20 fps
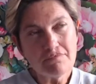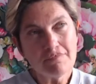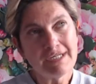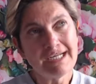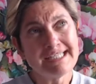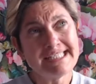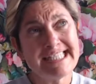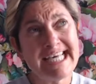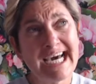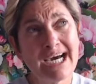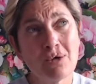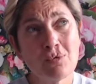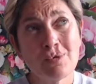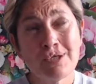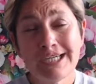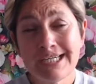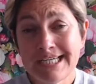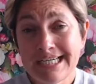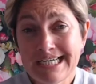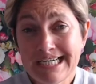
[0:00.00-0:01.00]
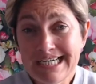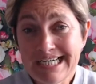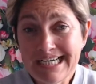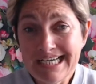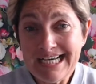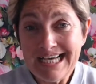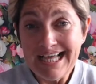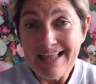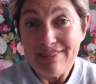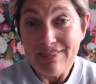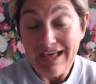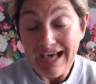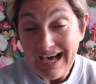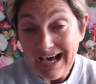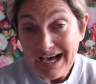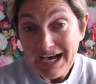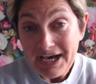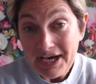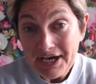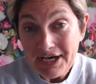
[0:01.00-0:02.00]
Now, the
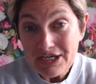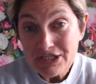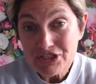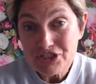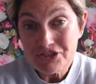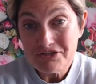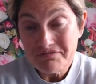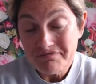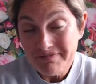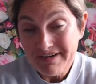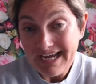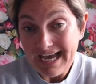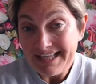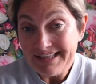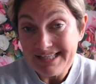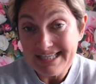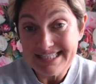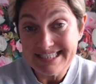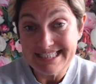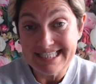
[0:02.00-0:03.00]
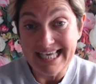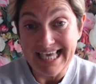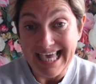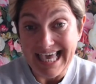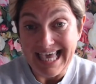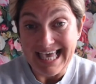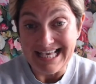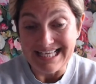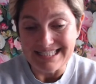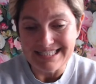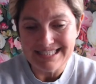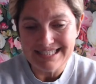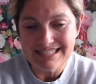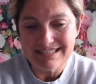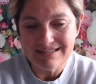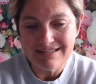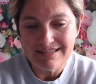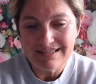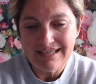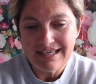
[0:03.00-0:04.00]
harsh reality is
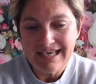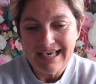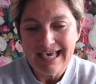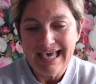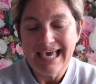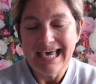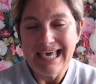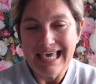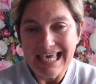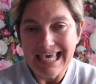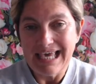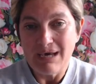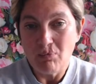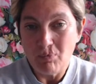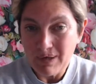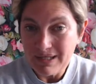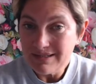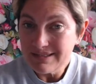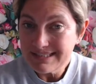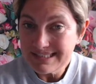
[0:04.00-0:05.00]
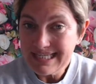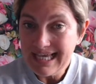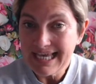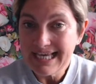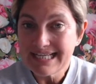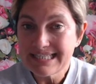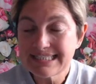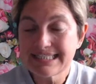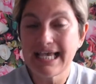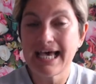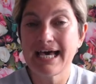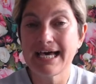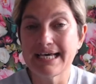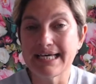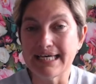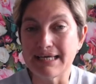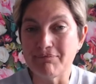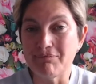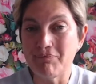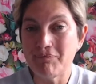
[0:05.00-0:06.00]
it will take
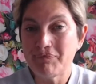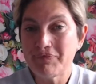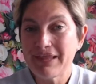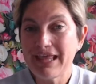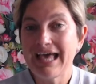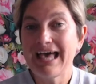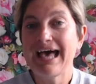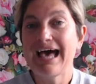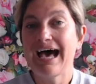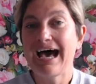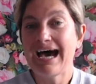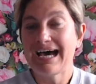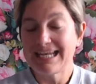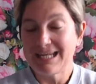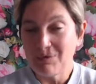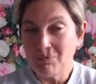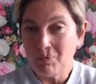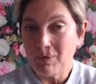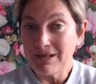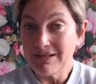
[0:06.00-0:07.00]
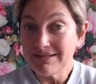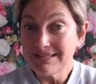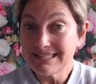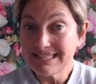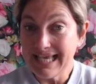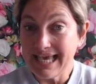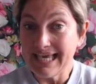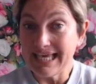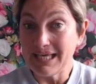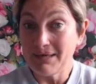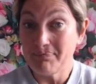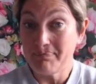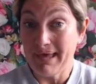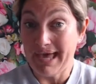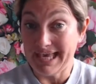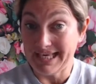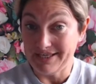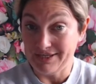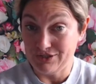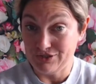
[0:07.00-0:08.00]
time and it will take
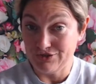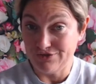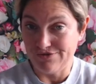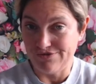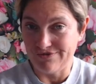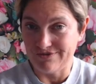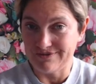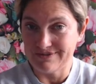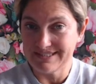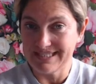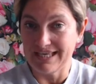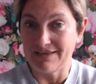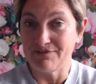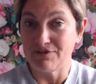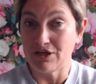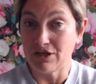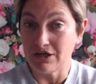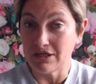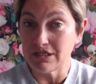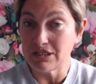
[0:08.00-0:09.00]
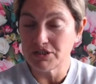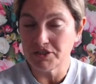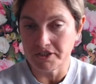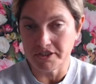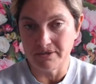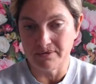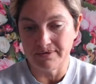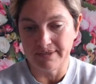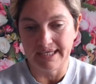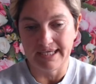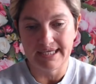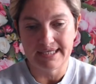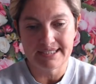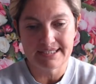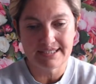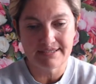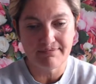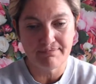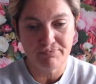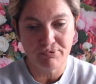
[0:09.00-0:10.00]
patience if you're going to do
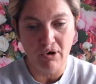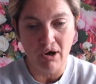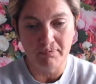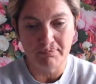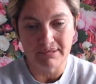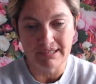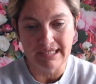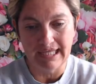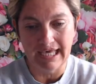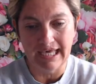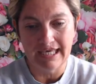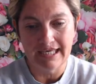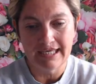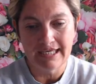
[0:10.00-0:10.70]
this properly.